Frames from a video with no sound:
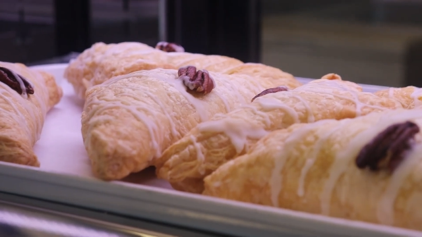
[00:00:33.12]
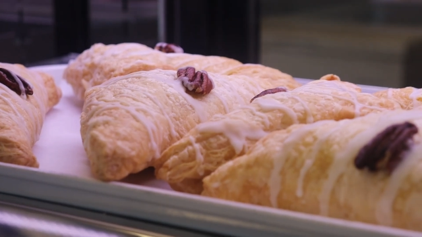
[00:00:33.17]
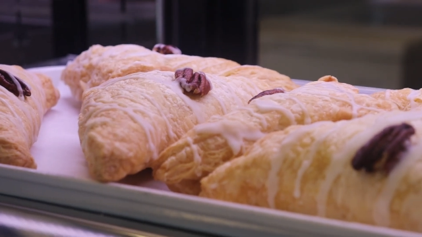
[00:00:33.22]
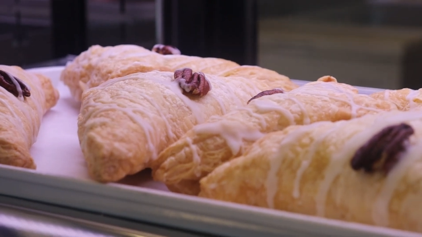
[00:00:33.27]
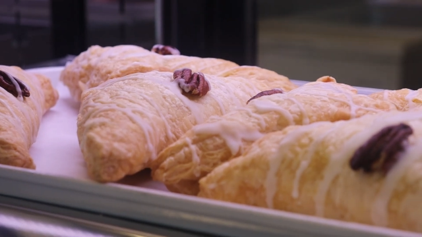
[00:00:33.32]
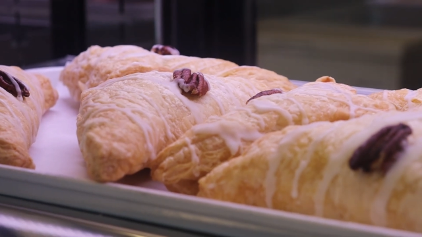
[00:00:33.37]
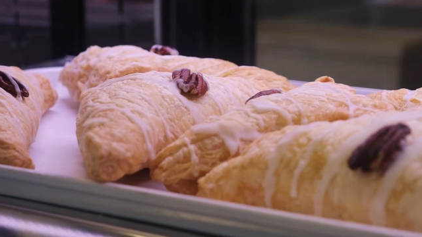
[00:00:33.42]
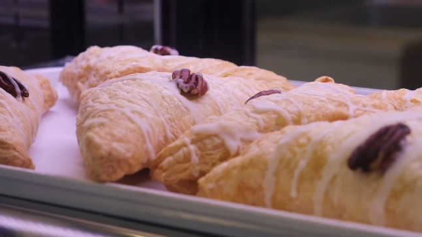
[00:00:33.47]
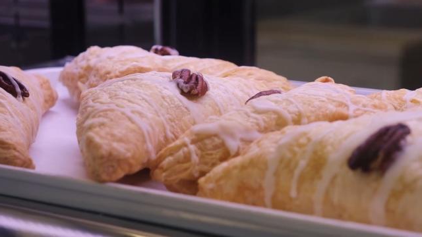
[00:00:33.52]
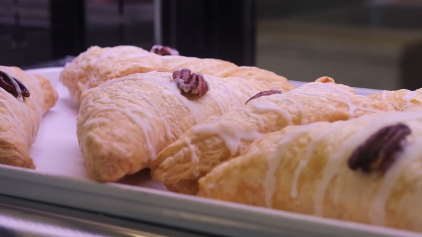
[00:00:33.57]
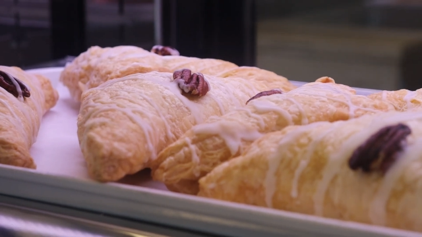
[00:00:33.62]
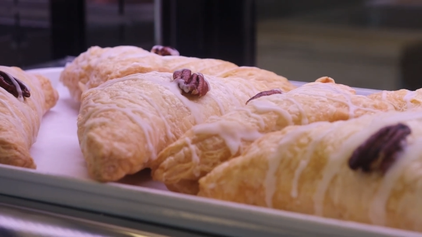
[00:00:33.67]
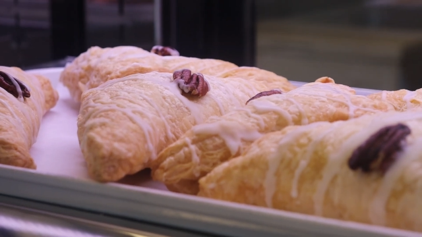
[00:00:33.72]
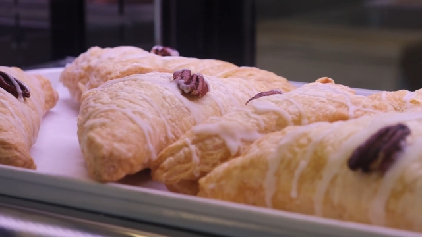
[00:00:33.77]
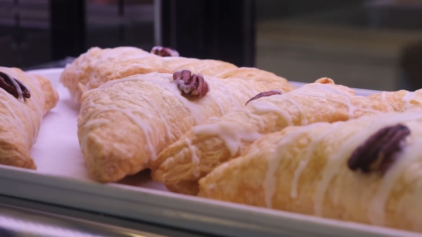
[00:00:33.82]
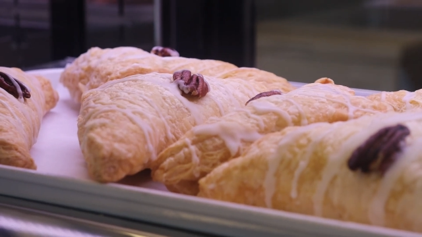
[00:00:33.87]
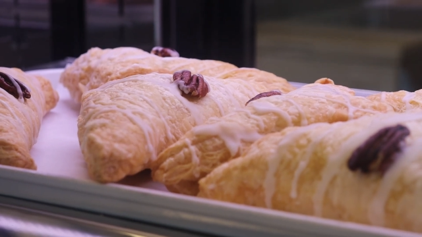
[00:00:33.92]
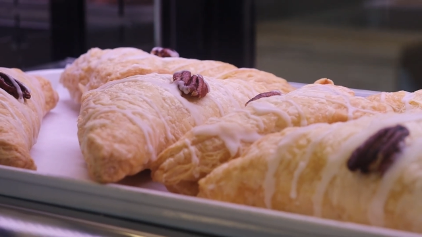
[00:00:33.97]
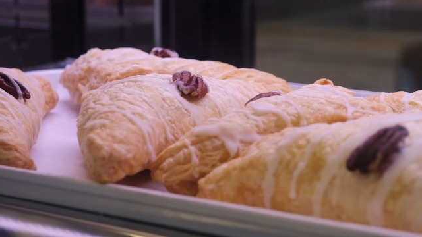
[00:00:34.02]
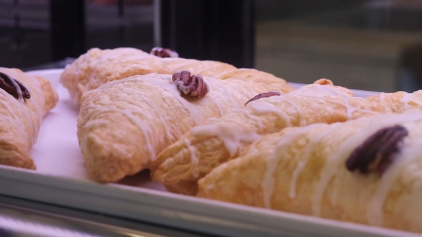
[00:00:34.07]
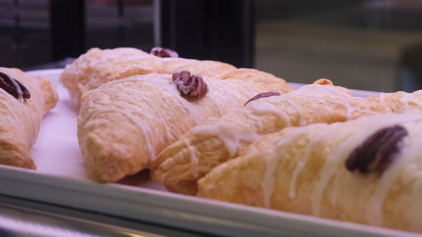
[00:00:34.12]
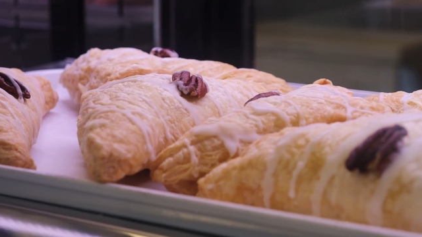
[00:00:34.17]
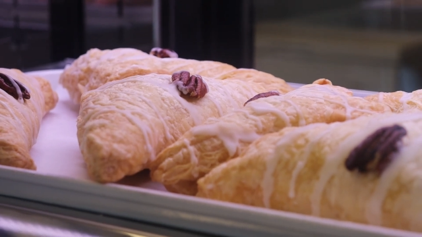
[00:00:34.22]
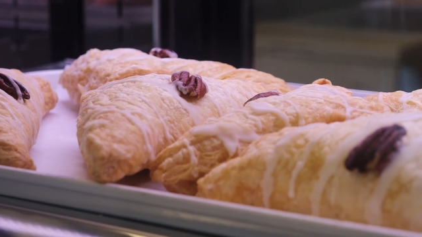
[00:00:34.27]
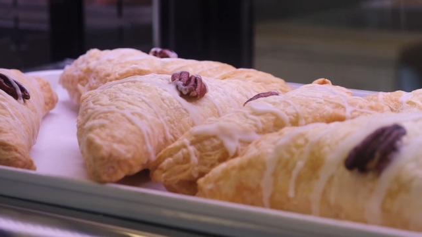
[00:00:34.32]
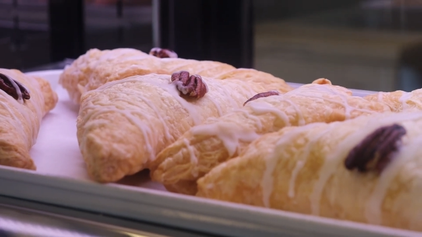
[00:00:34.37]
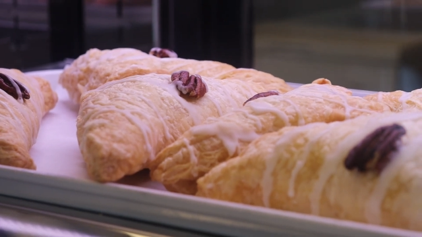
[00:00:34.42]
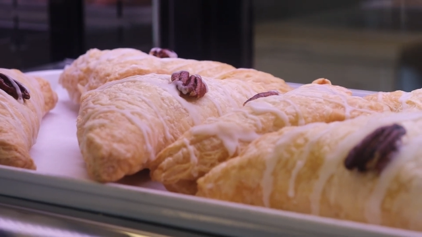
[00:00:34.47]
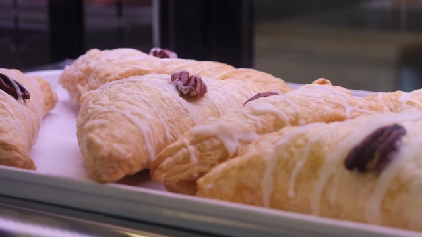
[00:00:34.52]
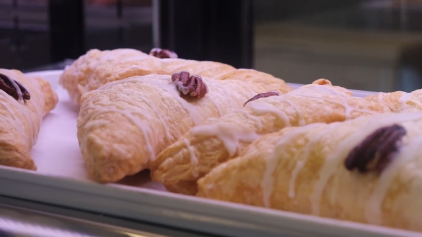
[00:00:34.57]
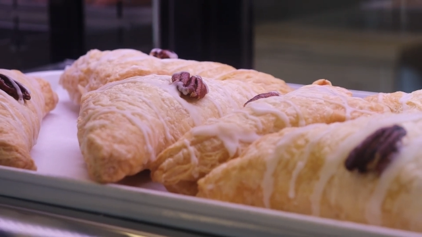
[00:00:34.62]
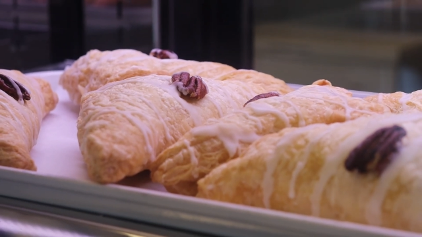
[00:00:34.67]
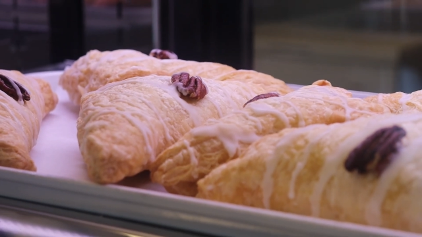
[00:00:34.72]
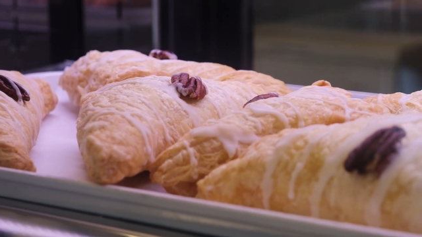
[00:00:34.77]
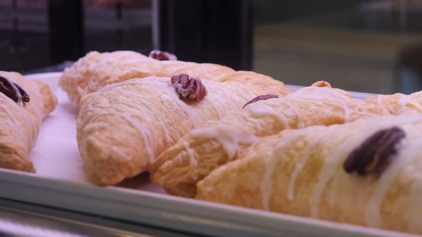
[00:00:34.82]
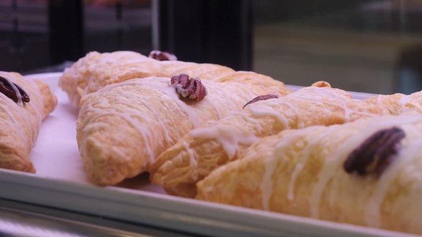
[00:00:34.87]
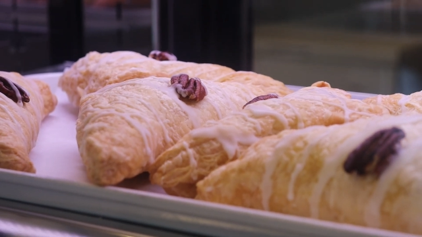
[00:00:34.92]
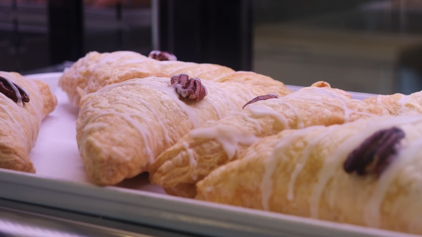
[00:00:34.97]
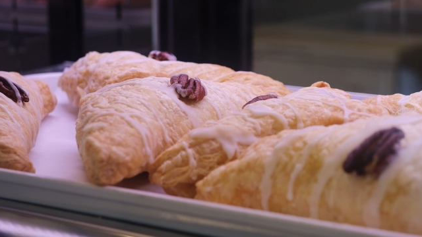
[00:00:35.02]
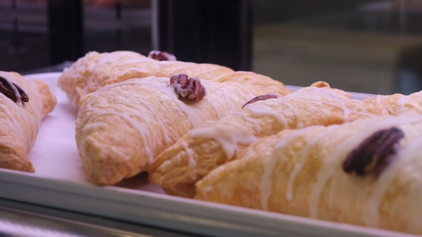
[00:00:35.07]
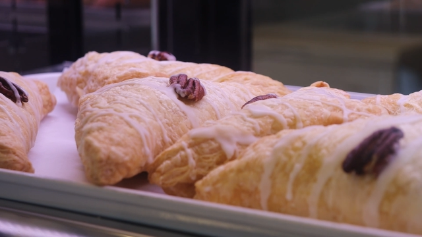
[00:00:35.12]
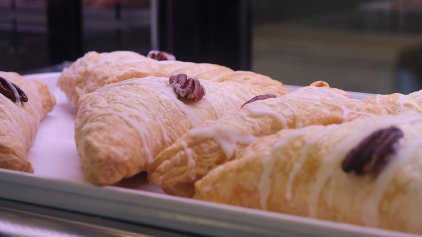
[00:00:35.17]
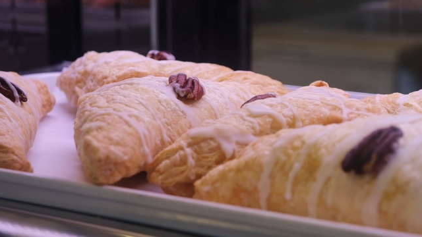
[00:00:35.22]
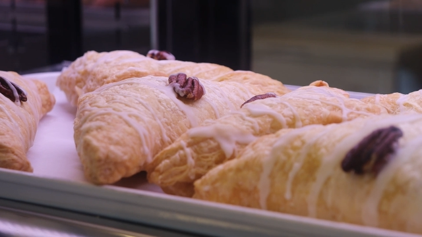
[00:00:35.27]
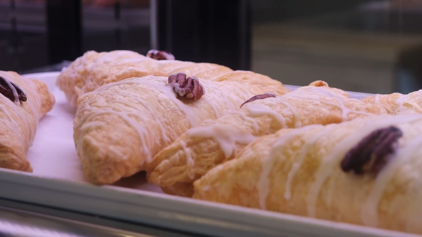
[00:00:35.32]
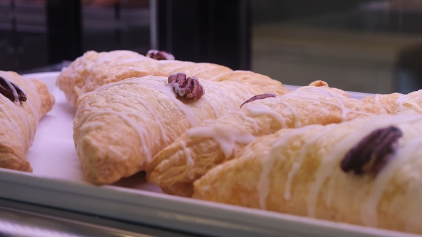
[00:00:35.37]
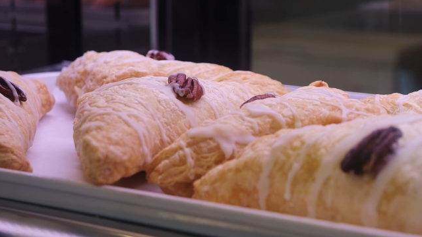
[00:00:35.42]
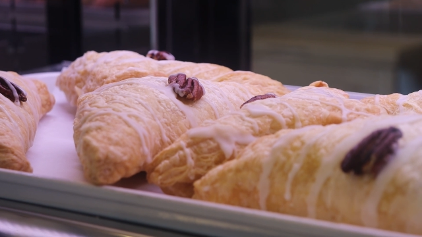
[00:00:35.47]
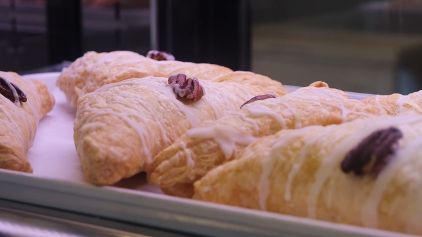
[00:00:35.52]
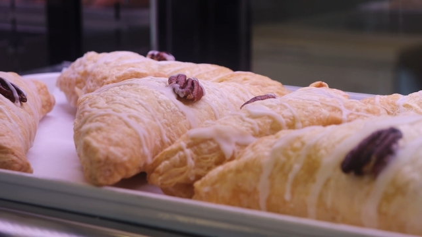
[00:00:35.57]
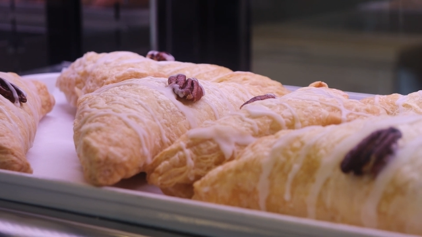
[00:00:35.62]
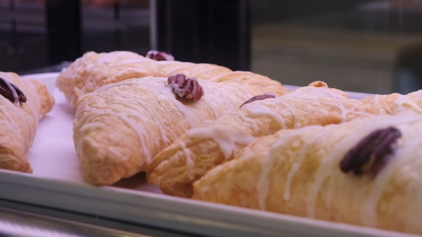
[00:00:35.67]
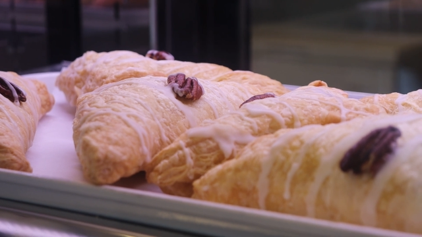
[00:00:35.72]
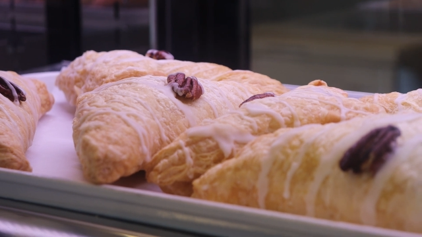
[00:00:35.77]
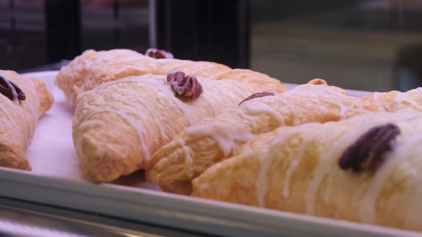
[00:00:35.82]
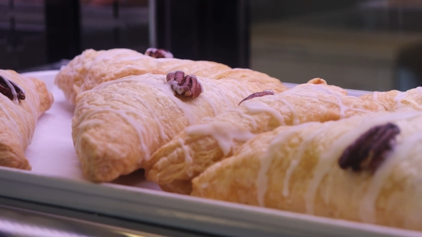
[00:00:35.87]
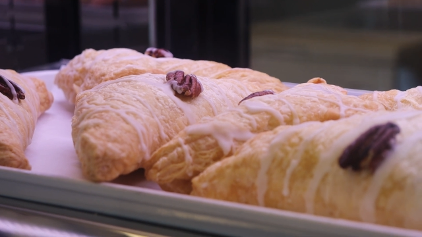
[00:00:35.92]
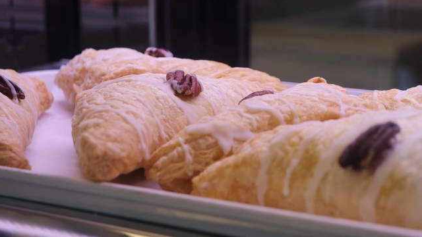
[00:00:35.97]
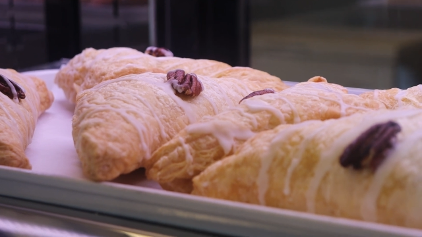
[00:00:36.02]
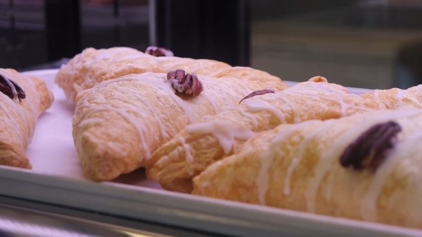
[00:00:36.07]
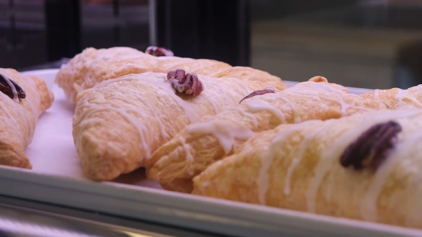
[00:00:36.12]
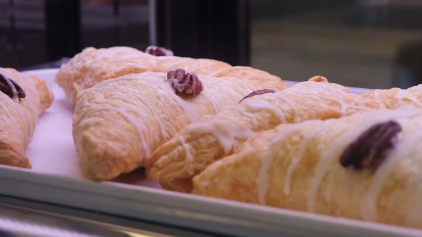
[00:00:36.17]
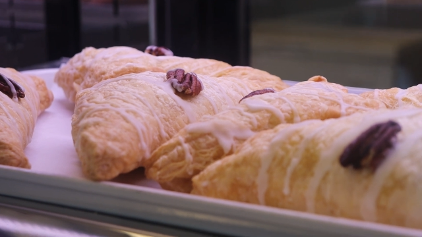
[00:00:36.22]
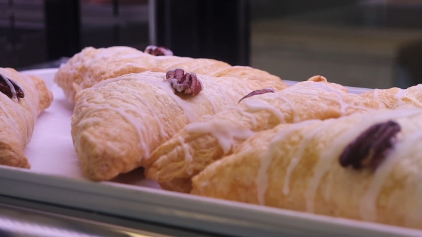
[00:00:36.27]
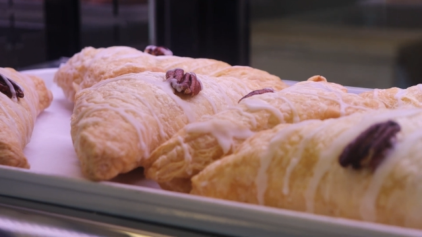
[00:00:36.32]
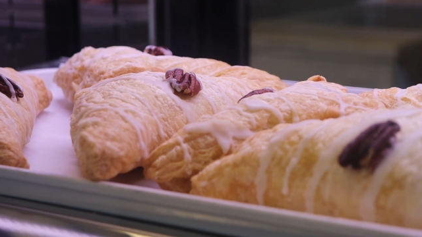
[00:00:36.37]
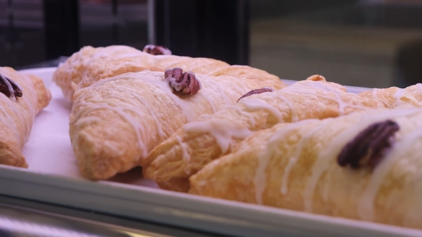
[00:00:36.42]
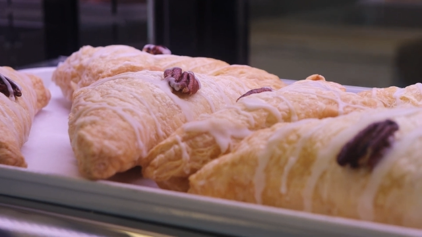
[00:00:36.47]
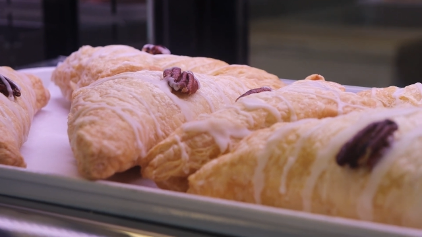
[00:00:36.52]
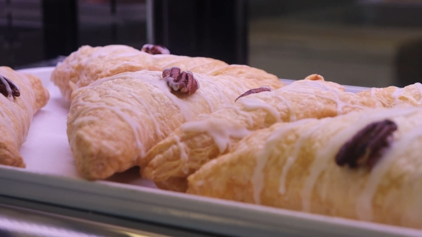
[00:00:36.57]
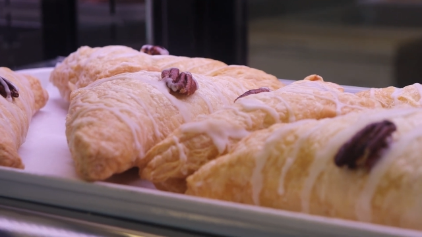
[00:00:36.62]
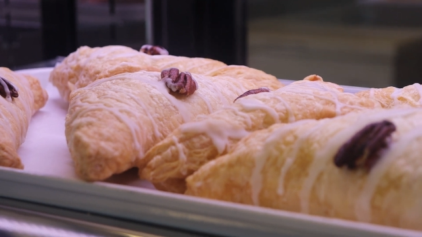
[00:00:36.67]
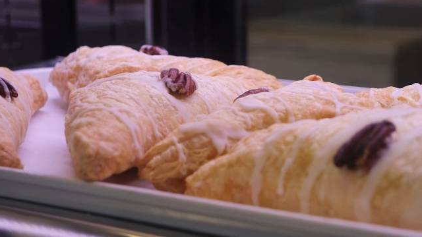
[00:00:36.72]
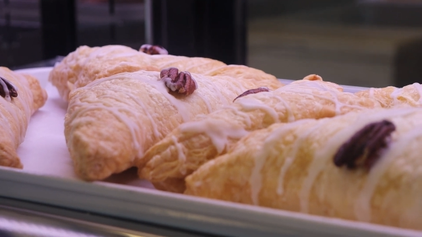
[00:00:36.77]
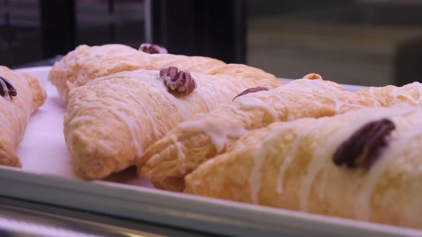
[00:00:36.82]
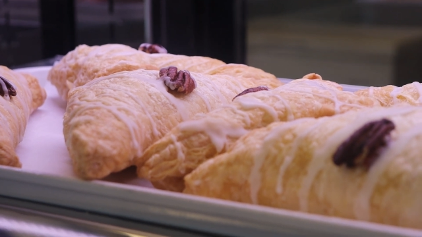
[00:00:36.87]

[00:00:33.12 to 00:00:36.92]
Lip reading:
Nobody's mouth can be seen.